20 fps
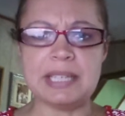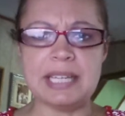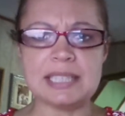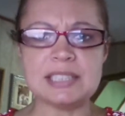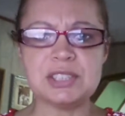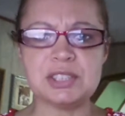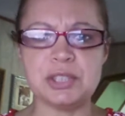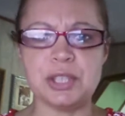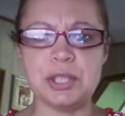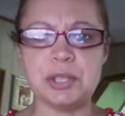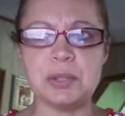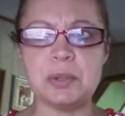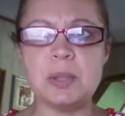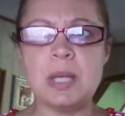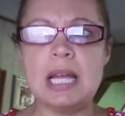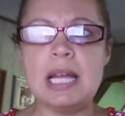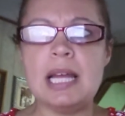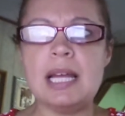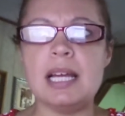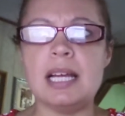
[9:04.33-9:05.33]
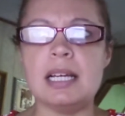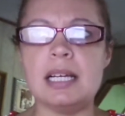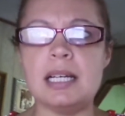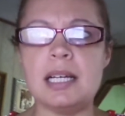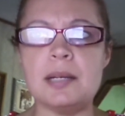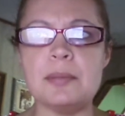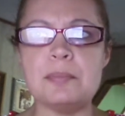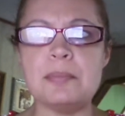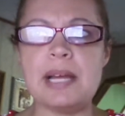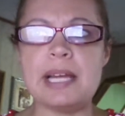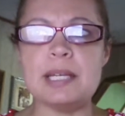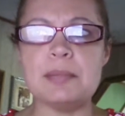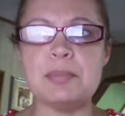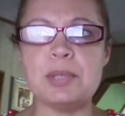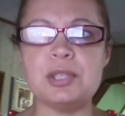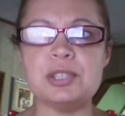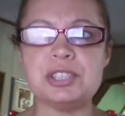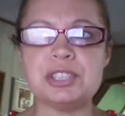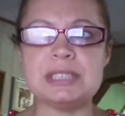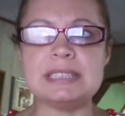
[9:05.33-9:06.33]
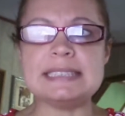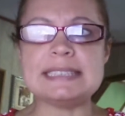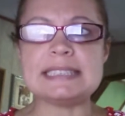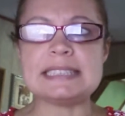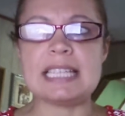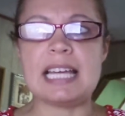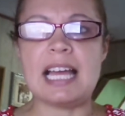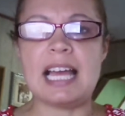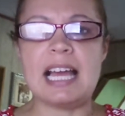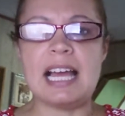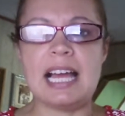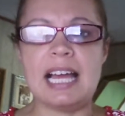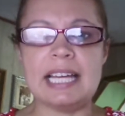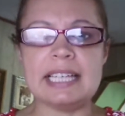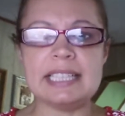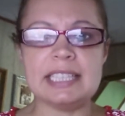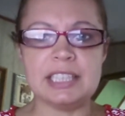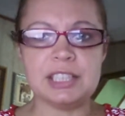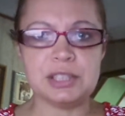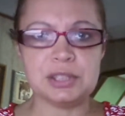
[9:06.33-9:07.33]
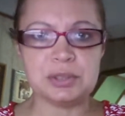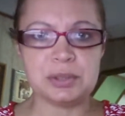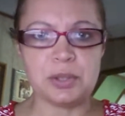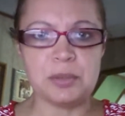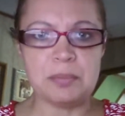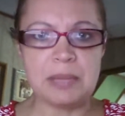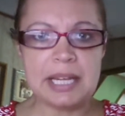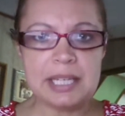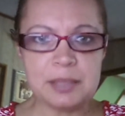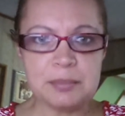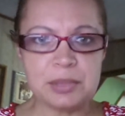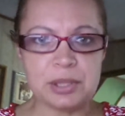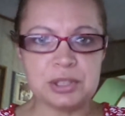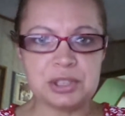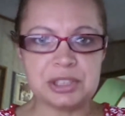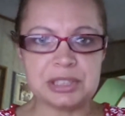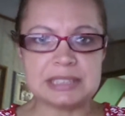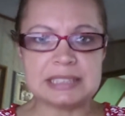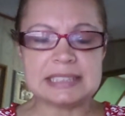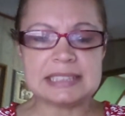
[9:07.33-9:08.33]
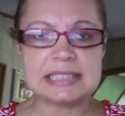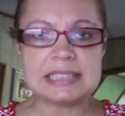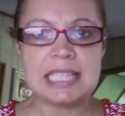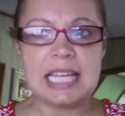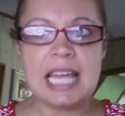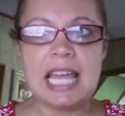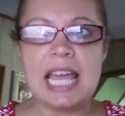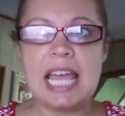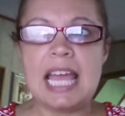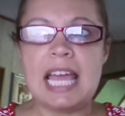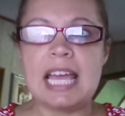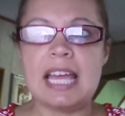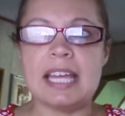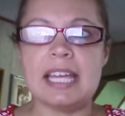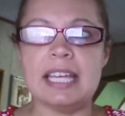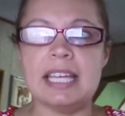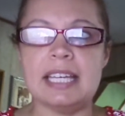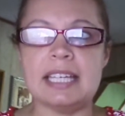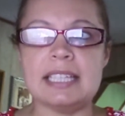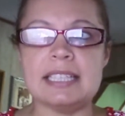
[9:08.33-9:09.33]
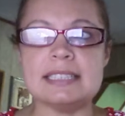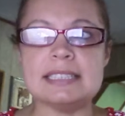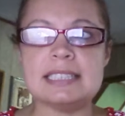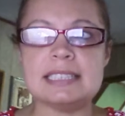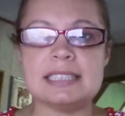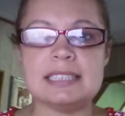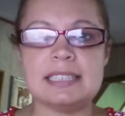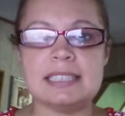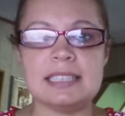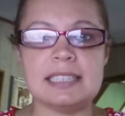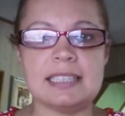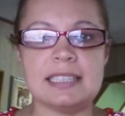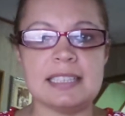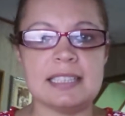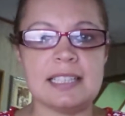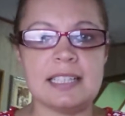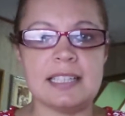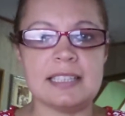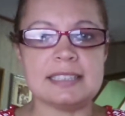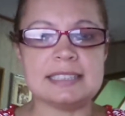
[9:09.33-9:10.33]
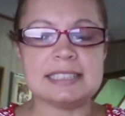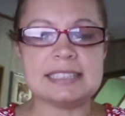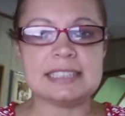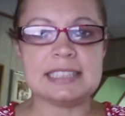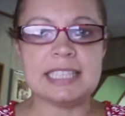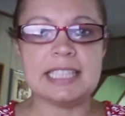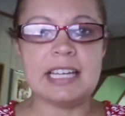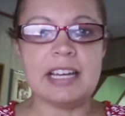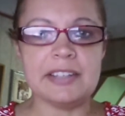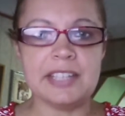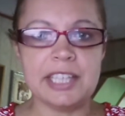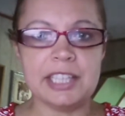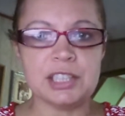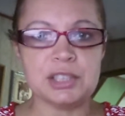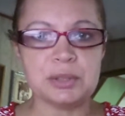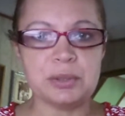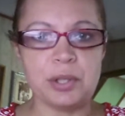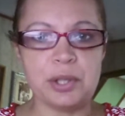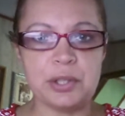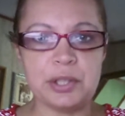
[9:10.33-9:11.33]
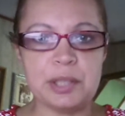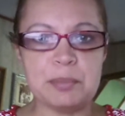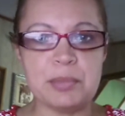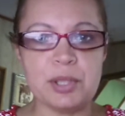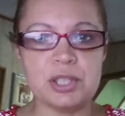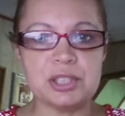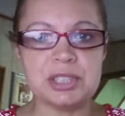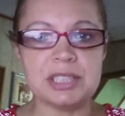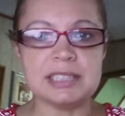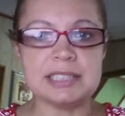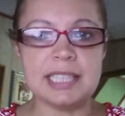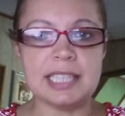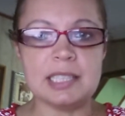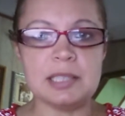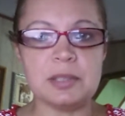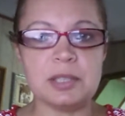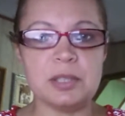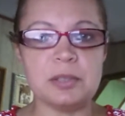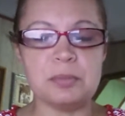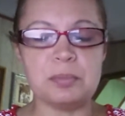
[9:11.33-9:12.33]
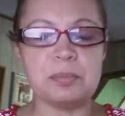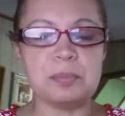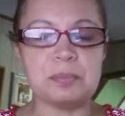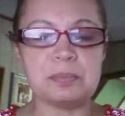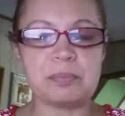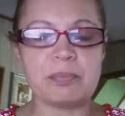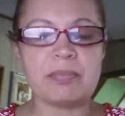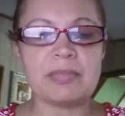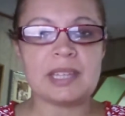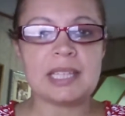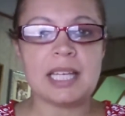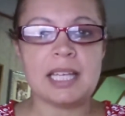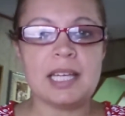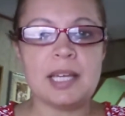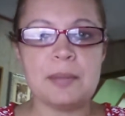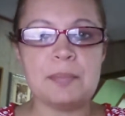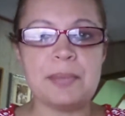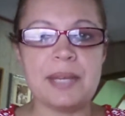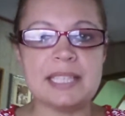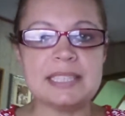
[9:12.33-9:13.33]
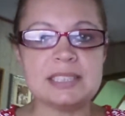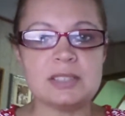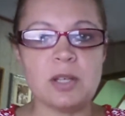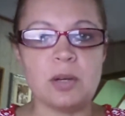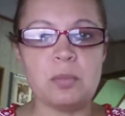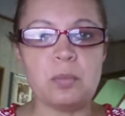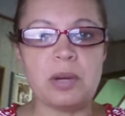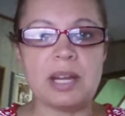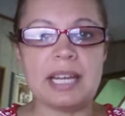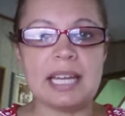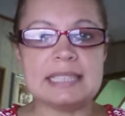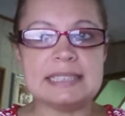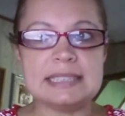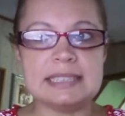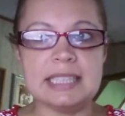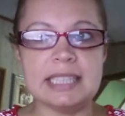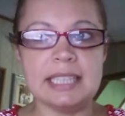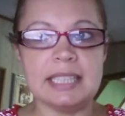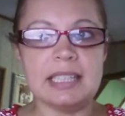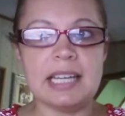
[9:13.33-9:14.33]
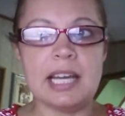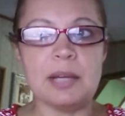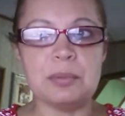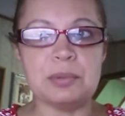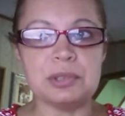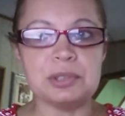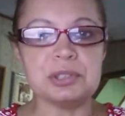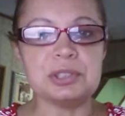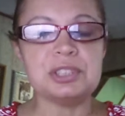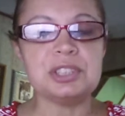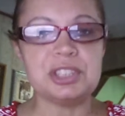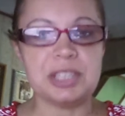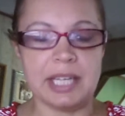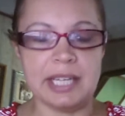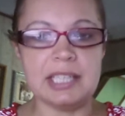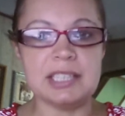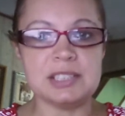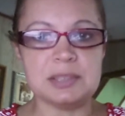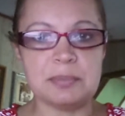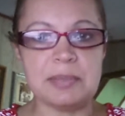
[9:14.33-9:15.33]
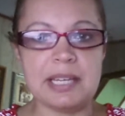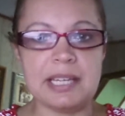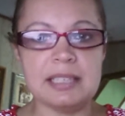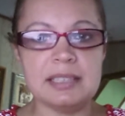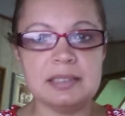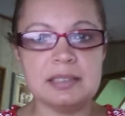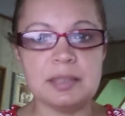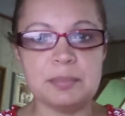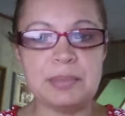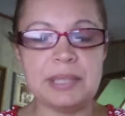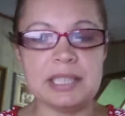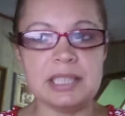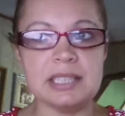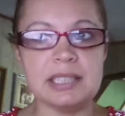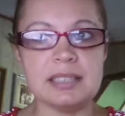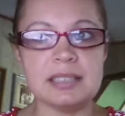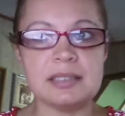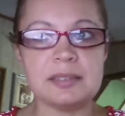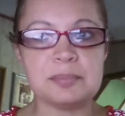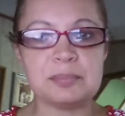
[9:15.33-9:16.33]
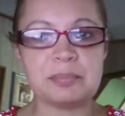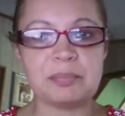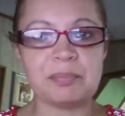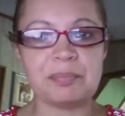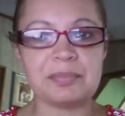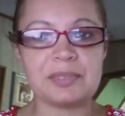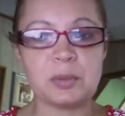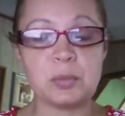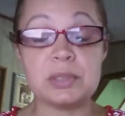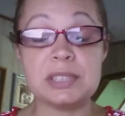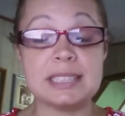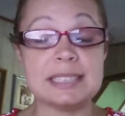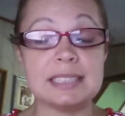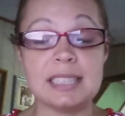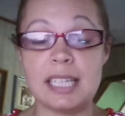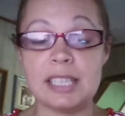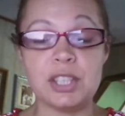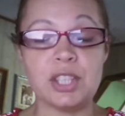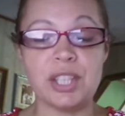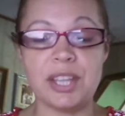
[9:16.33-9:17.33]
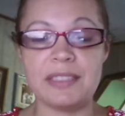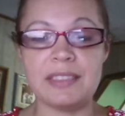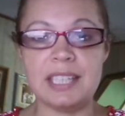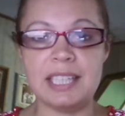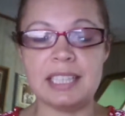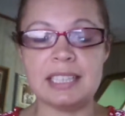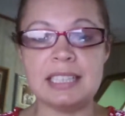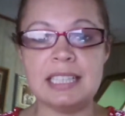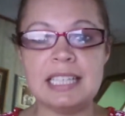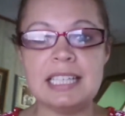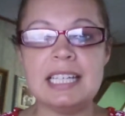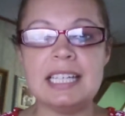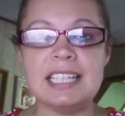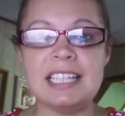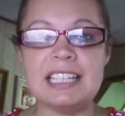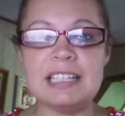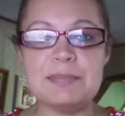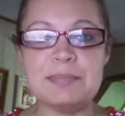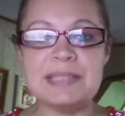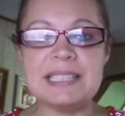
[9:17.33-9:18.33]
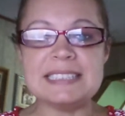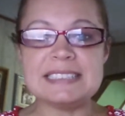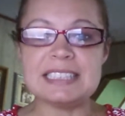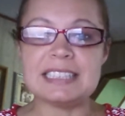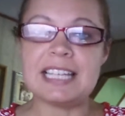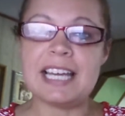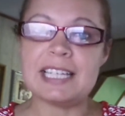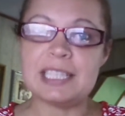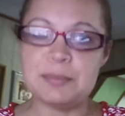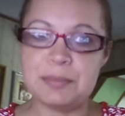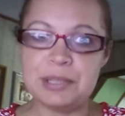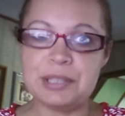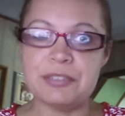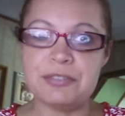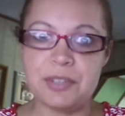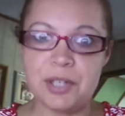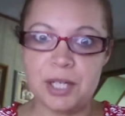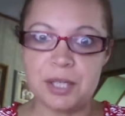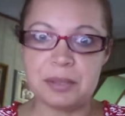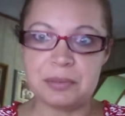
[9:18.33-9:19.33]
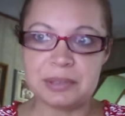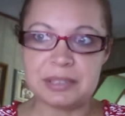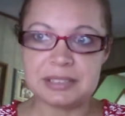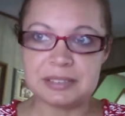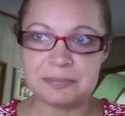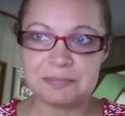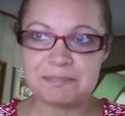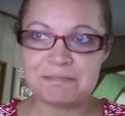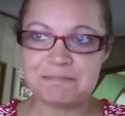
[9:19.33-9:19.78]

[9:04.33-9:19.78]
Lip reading: and external. My emotions, I can control my emotions and see how they control their emotions, and based on what I see, I will change my opinion, which is not a good thing. It means that I can be a follower.